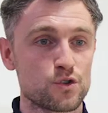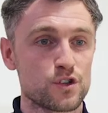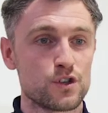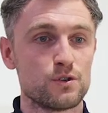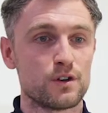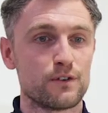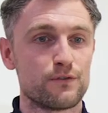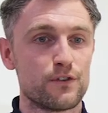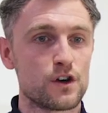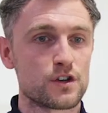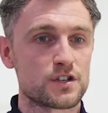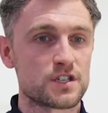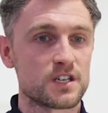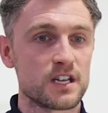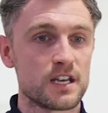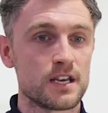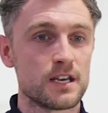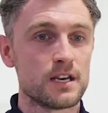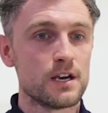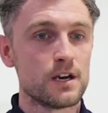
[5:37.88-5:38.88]
the
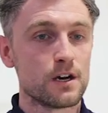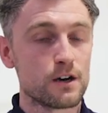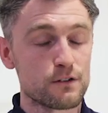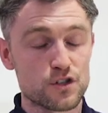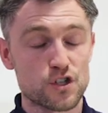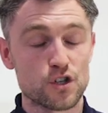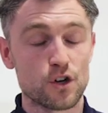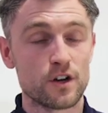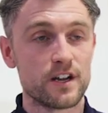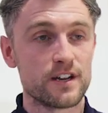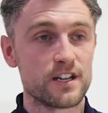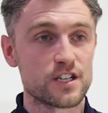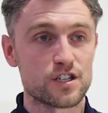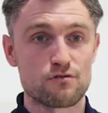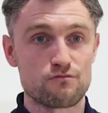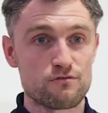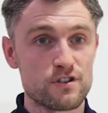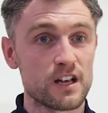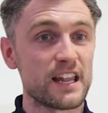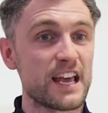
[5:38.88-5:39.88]
University of Sunderland is a
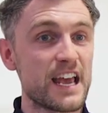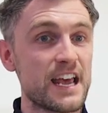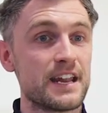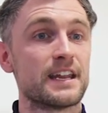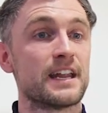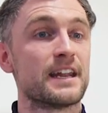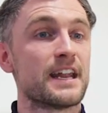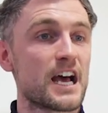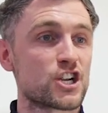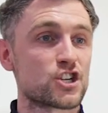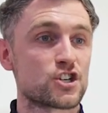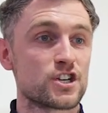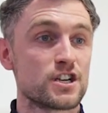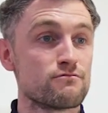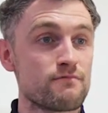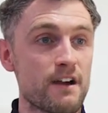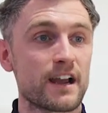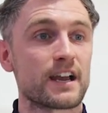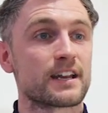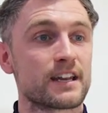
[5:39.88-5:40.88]
real internationally
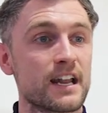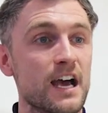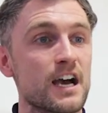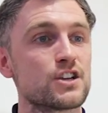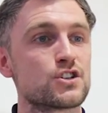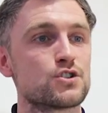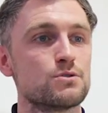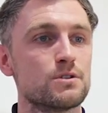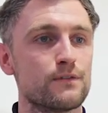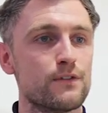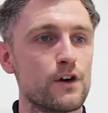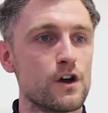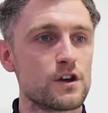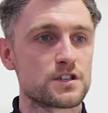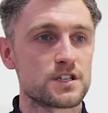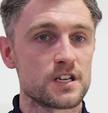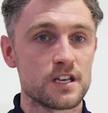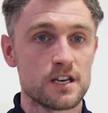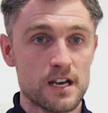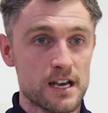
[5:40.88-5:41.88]
recognised
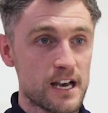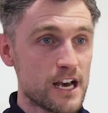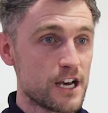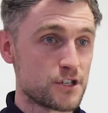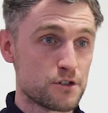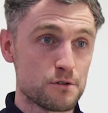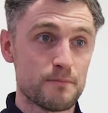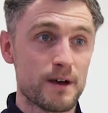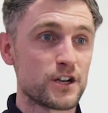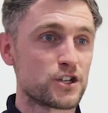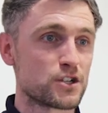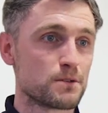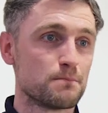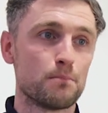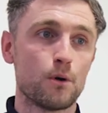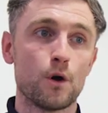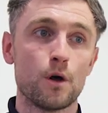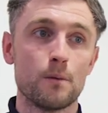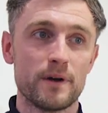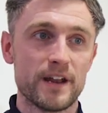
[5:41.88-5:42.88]
university. As you mentioned,
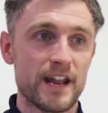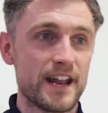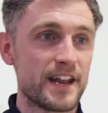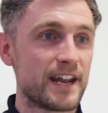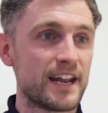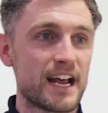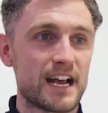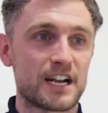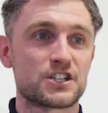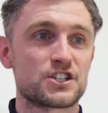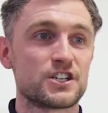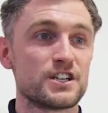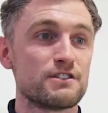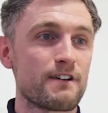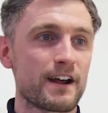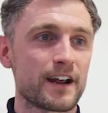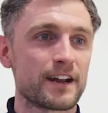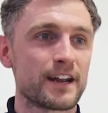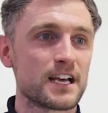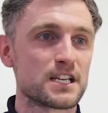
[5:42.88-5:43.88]
Pulman, internationally
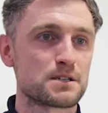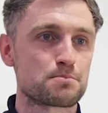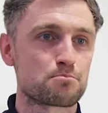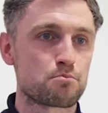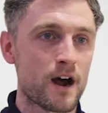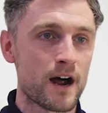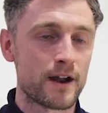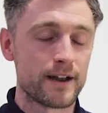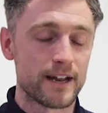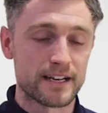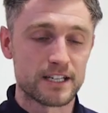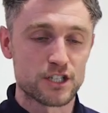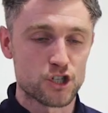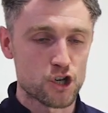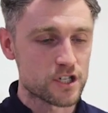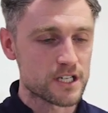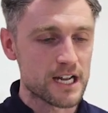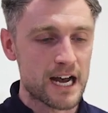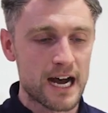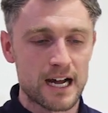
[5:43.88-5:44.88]
recognised brand. It
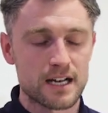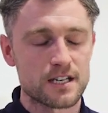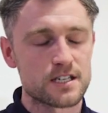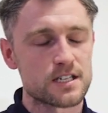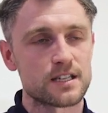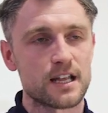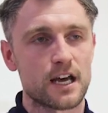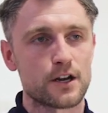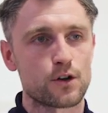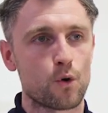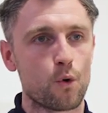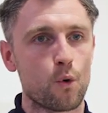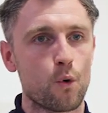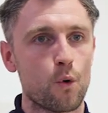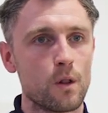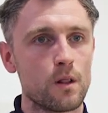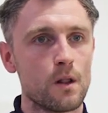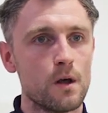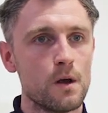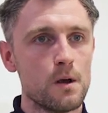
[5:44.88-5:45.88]
just adds to that
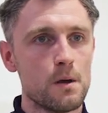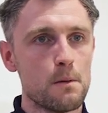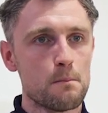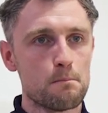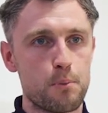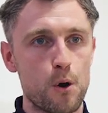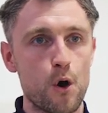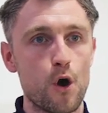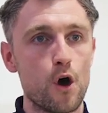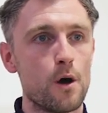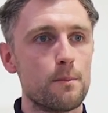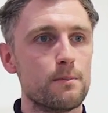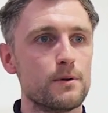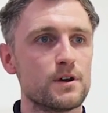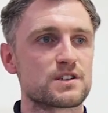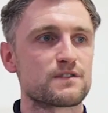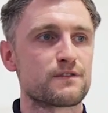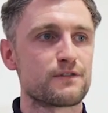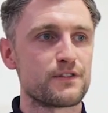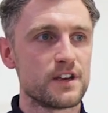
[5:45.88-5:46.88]
whole
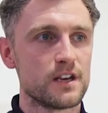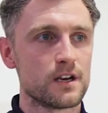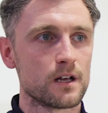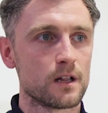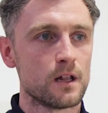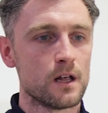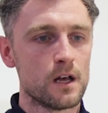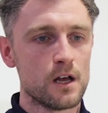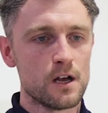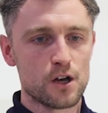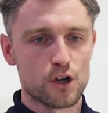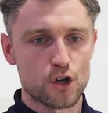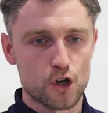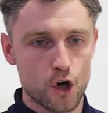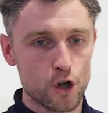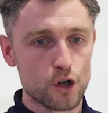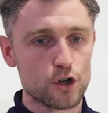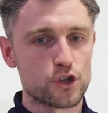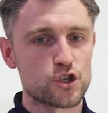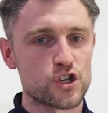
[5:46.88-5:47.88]
purpose, feel,
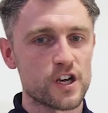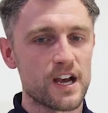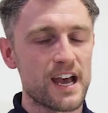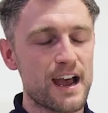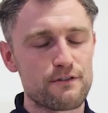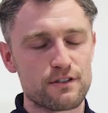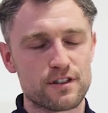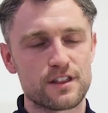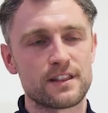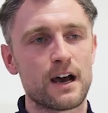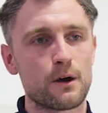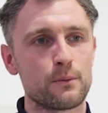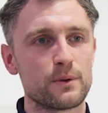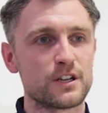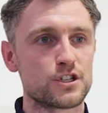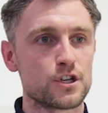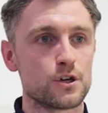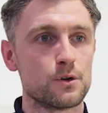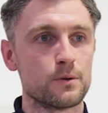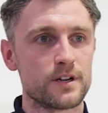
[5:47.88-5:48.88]
culture, everything that we're
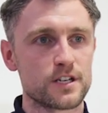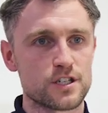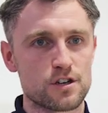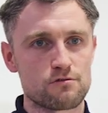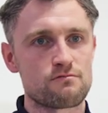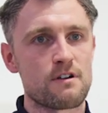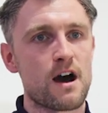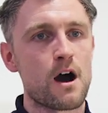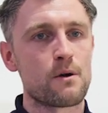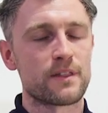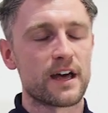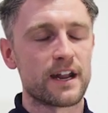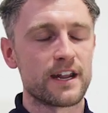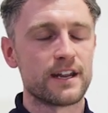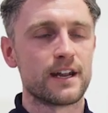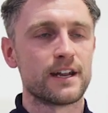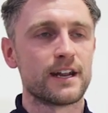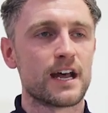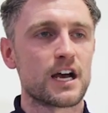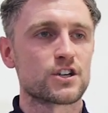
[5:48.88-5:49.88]
doing is around that
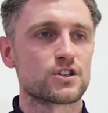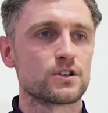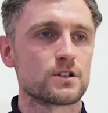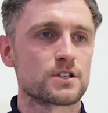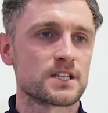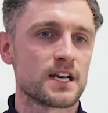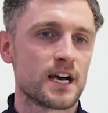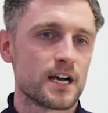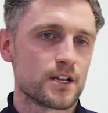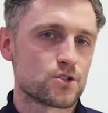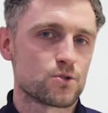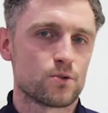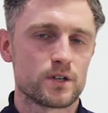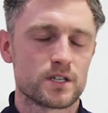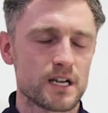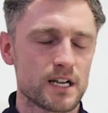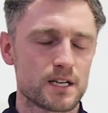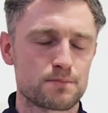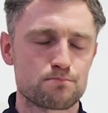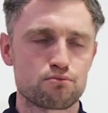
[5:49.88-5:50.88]
international side. So
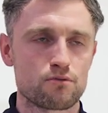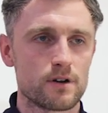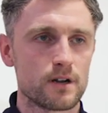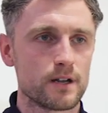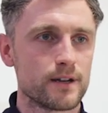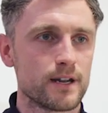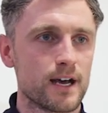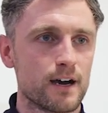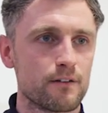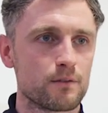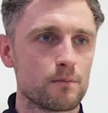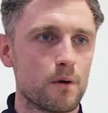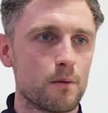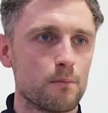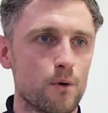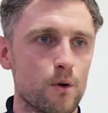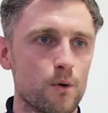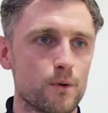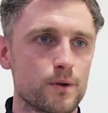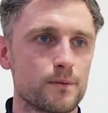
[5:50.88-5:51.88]
it's brilliant to have them on
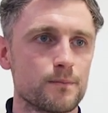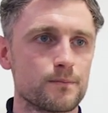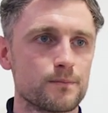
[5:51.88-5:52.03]
board.